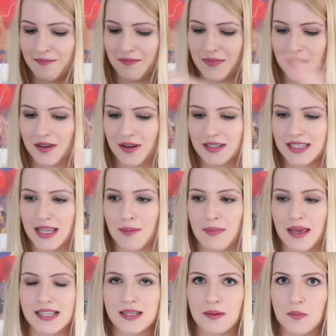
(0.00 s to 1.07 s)
because it
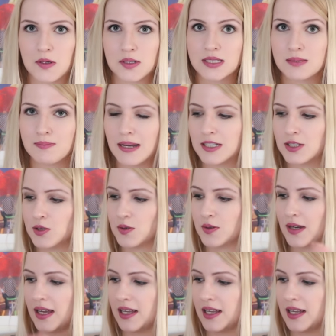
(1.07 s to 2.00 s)
makes it more special